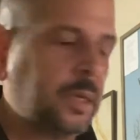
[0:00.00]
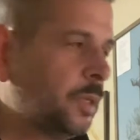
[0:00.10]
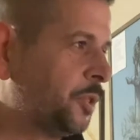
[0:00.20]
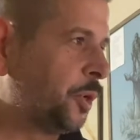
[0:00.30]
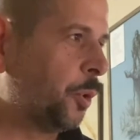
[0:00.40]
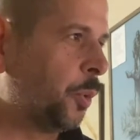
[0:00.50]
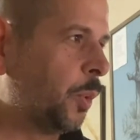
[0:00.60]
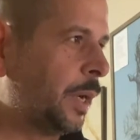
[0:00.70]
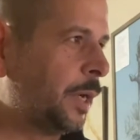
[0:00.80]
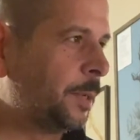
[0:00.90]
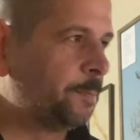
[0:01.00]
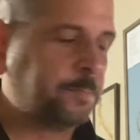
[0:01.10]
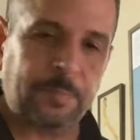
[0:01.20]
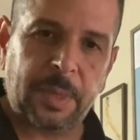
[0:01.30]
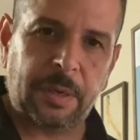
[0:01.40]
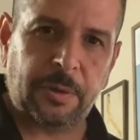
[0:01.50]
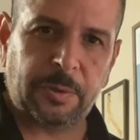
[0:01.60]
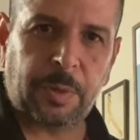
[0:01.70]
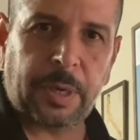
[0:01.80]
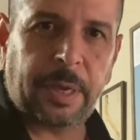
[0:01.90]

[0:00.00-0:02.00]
So here's what I